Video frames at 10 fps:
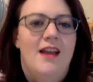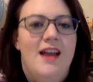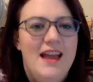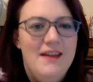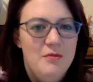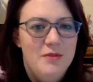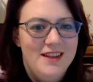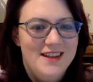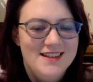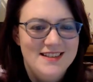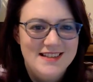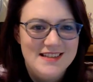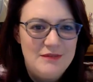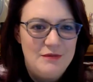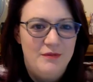Hi everybody, it's
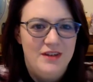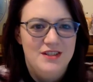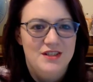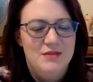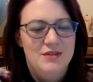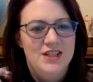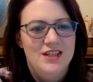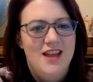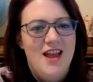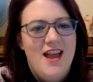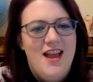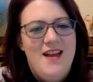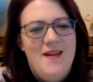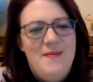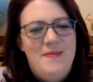Lindsay from Flashcards.
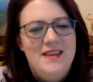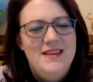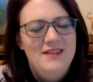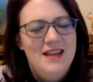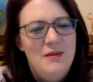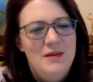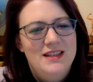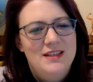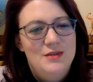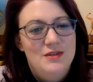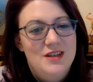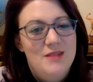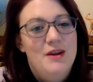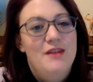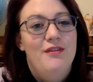This evening I wanted to talk to you
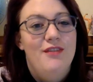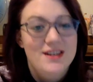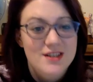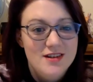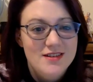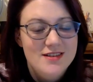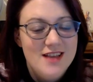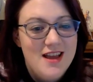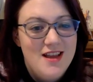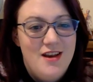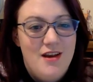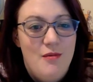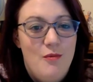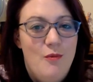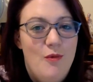about flashcards
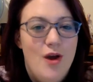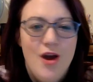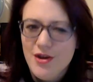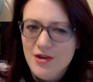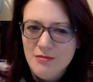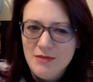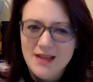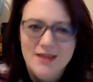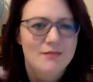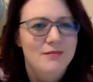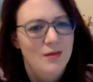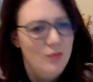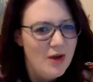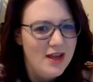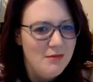and how you can make them and
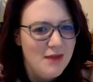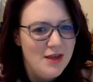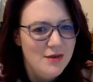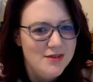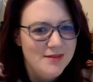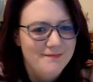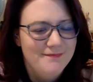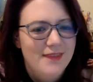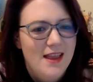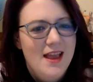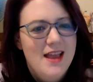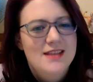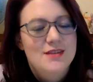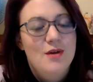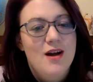why you might use them.
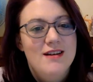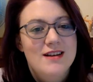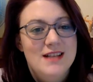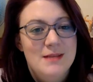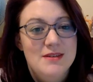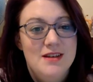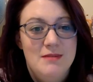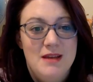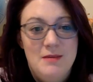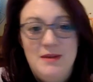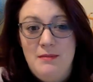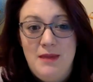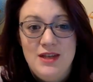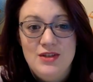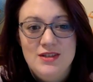So our exams are coming up in
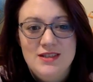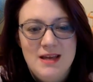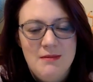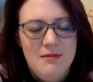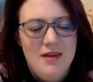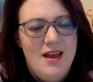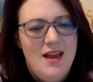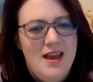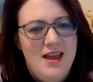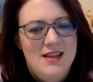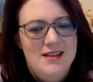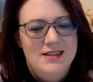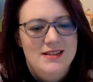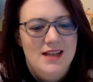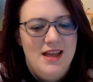May, June time,
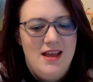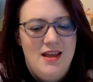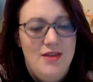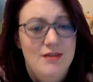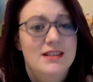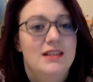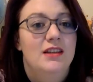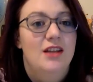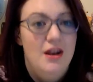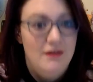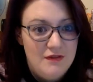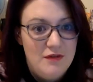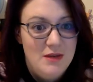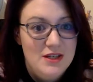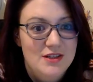and there is a lot of
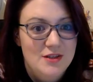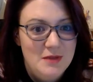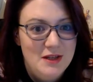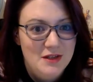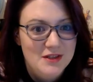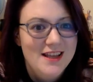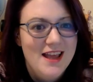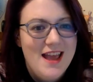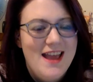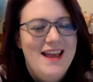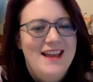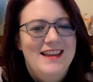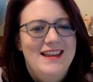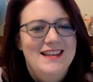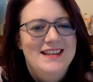information to be learnt, and
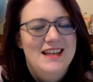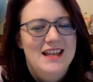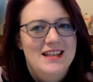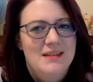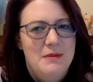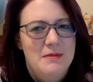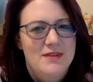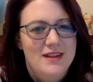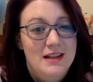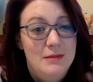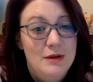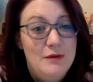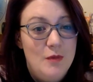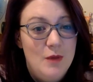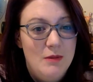it can sometimes feel a little bit
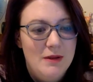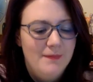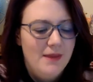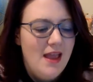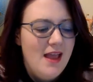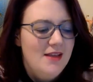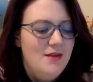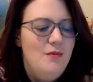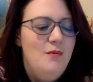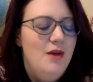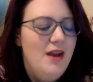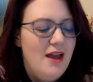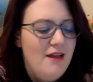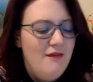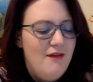overwhelming. So what I
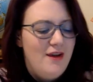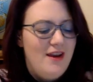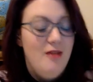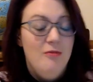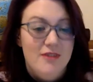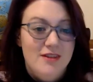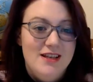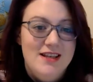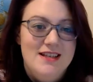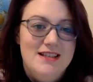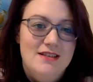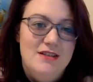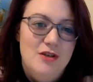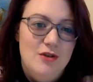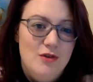have found helpful is
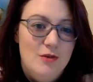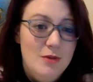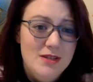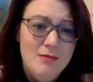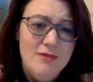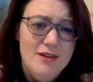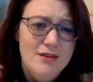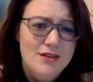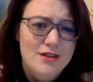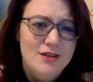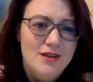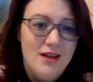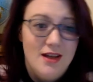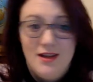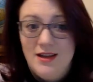to put some of it onto
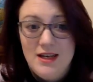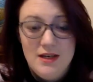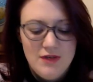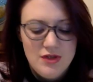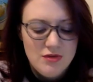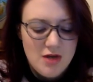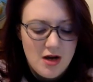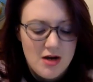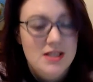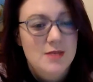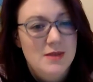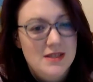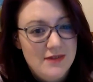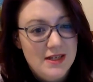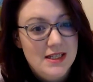an individual card
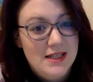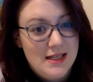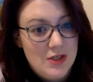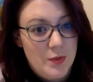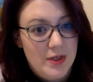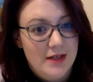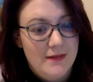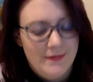specific to that topic.